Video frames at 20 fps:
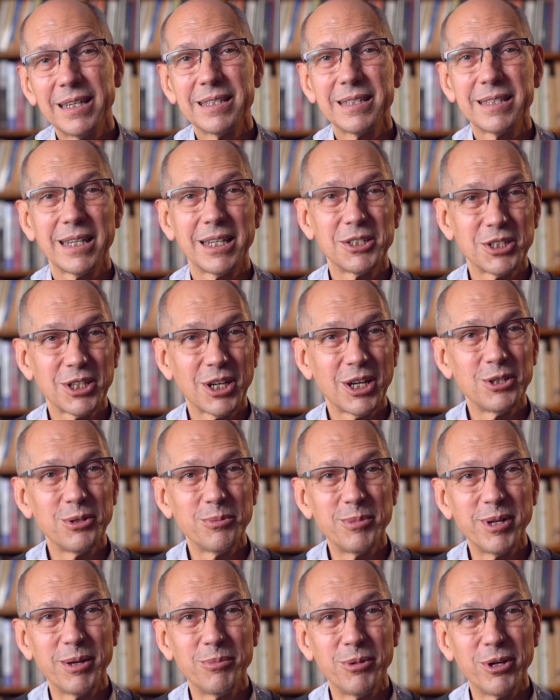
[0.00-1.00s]
Saint Jean de
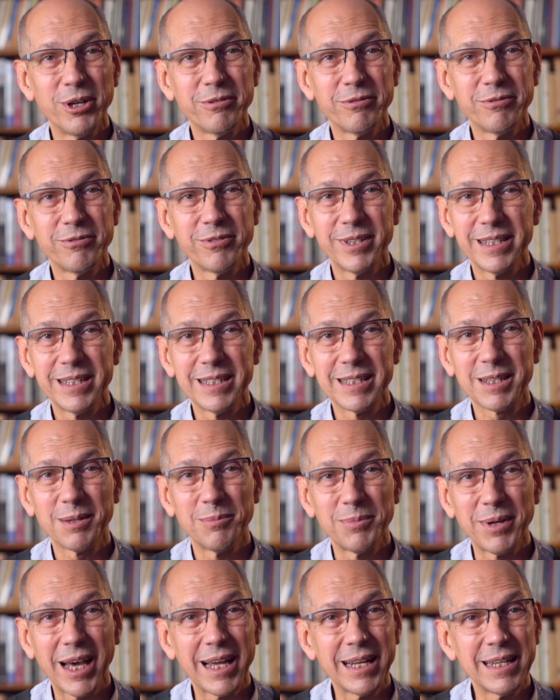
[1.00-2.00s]
Brébeuf and his
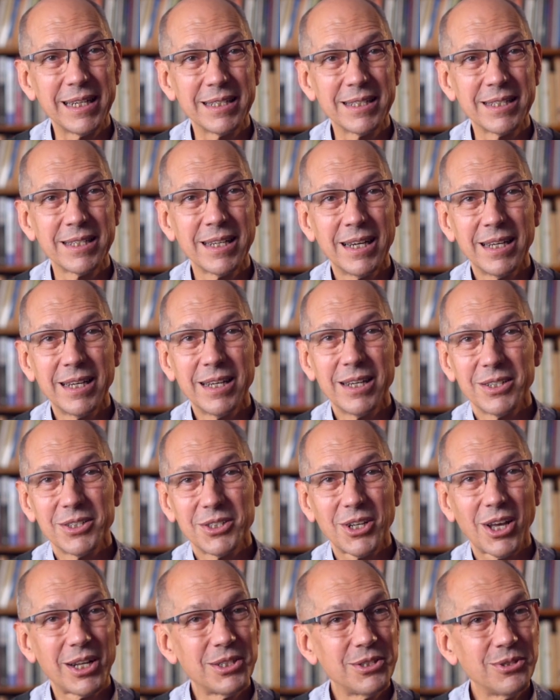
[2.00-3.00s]
companions
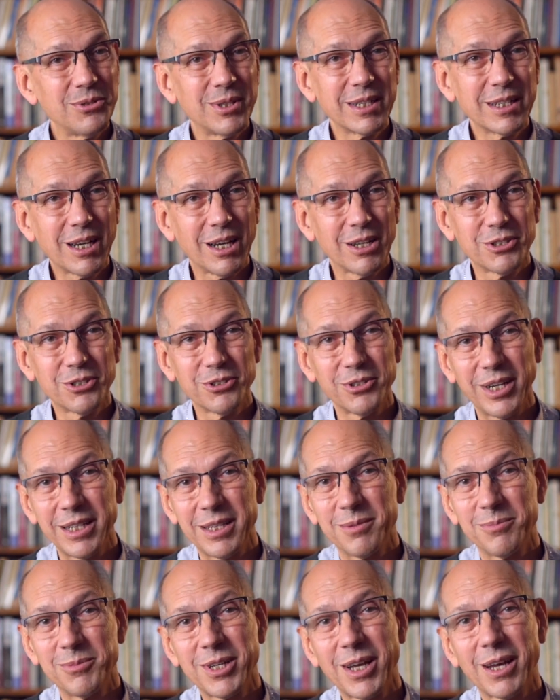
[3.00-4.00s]
sought to enculturate
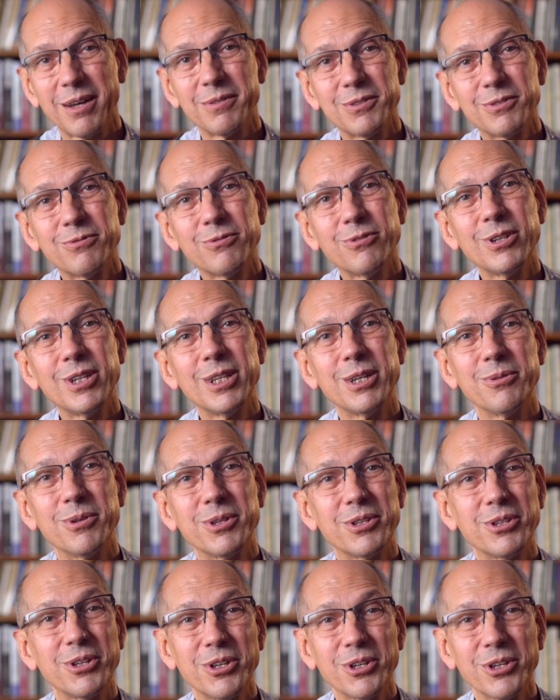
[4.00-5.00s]
themselves fully
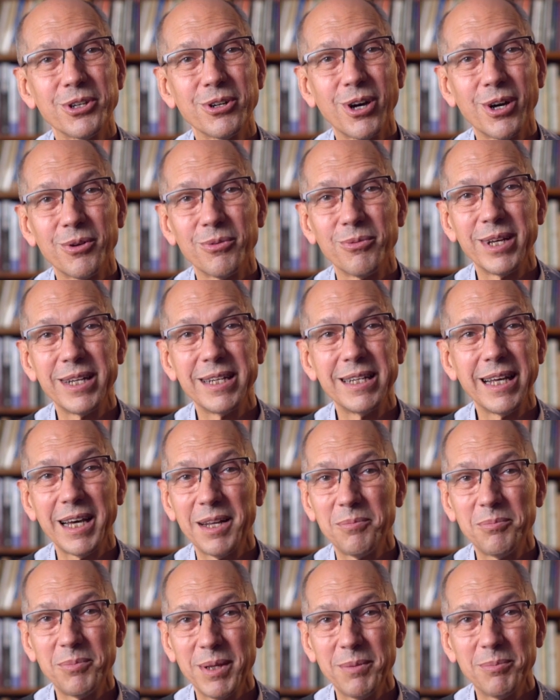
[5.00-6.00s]
with the
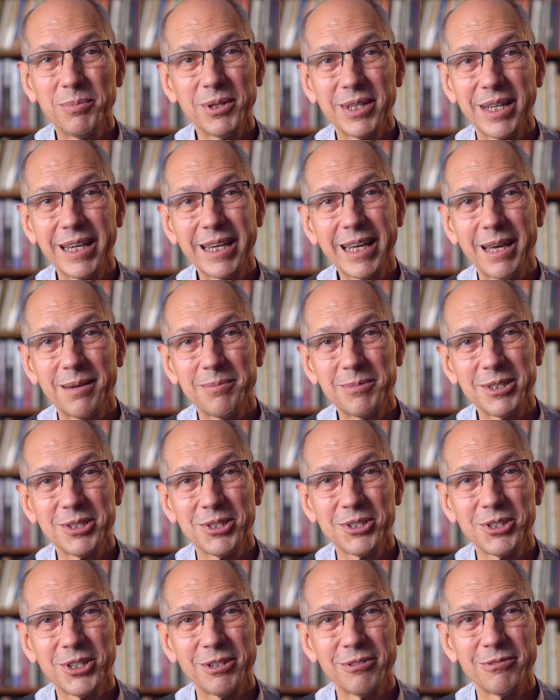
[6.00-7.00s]
Huron-Wendat people they came to
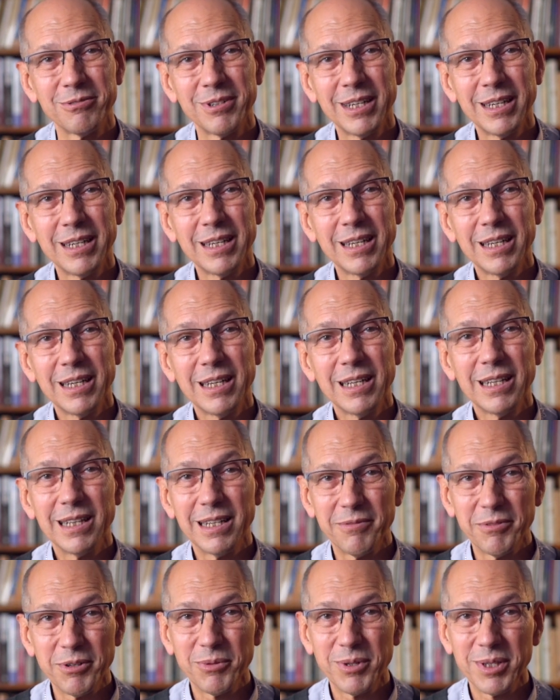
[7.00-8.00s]
serve,
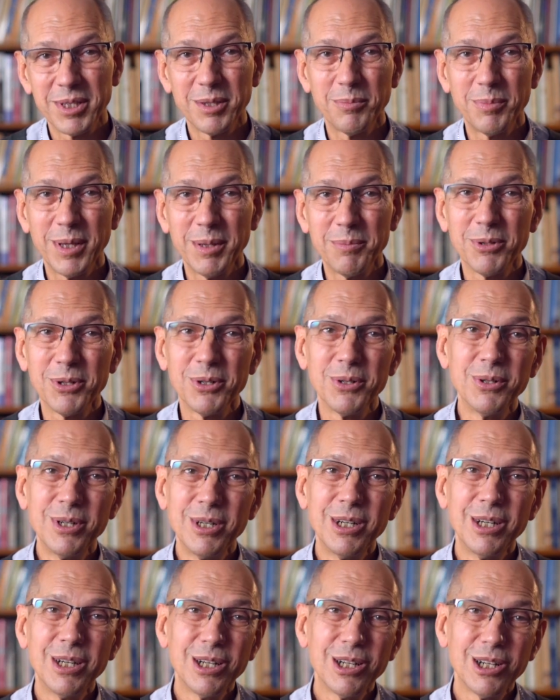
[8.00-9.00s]
living with the people,
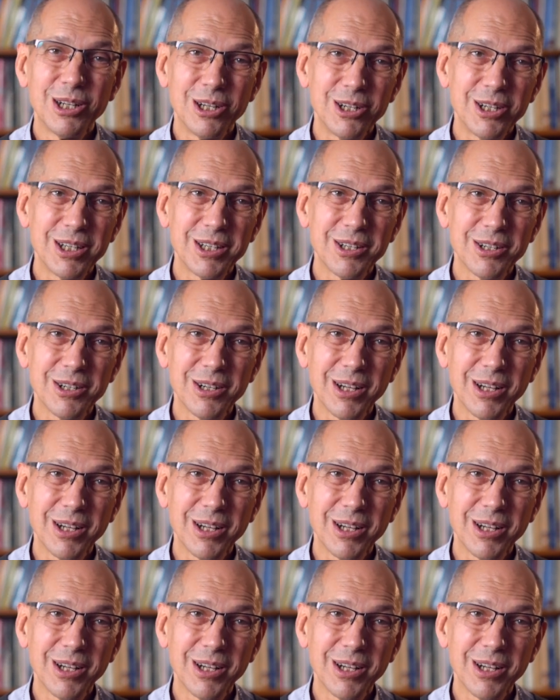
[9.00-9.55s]
learning their